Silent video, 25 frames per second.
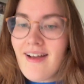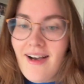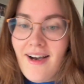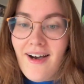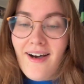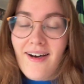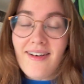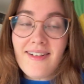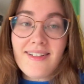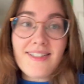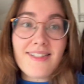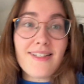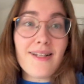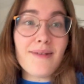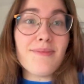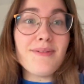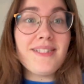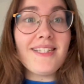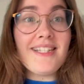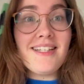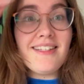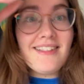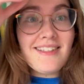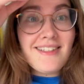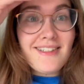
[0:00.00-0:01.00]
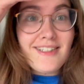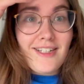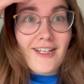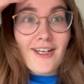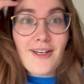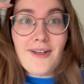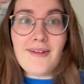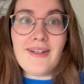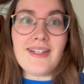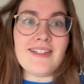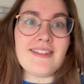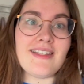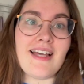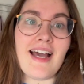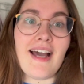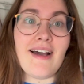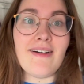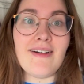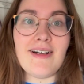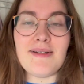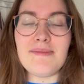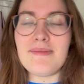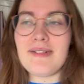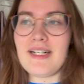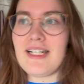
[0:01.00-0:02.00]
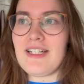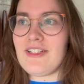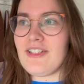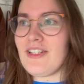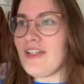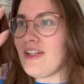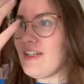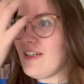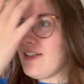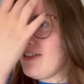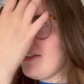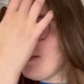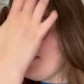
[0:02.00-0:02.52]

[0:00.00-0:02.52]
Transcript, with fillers: Heartstopper season two is out. I'm literally